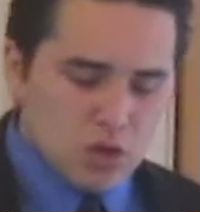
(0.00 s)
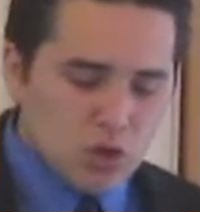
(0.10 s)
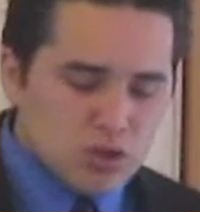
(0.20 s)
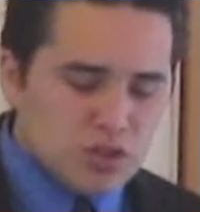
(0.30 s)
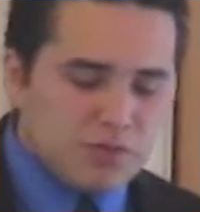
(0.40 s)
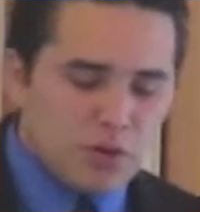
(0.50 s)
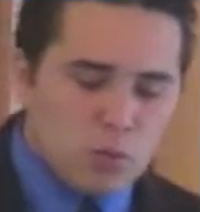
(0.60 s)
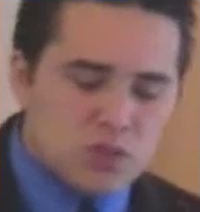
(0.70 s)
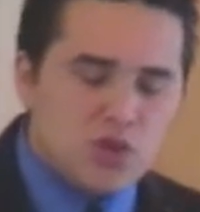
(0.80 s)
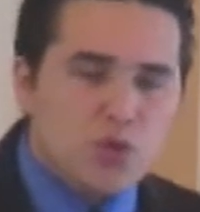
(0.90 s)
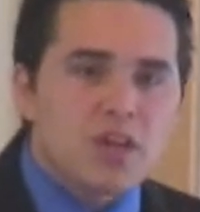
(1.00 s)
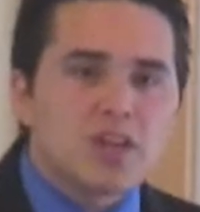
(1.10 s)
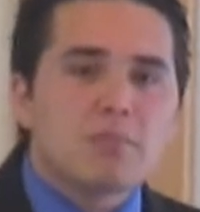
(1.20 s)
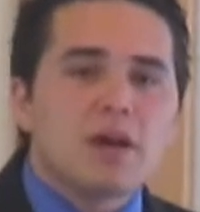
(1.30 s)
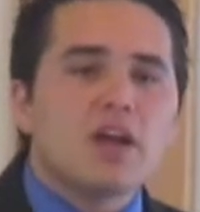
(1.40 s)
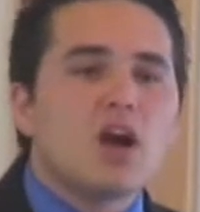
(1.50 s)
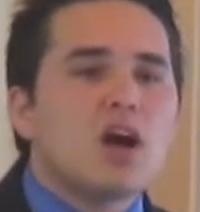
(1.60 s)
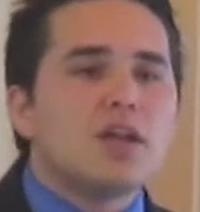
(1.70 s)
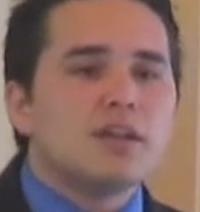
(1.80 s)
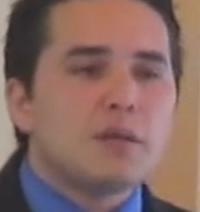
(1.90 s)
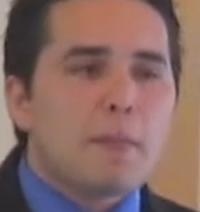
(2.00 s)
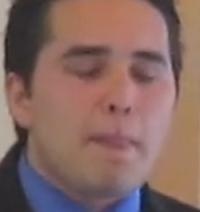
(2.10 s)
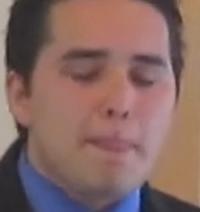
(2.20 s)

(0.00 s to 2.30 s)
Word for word: Lucifer was created by God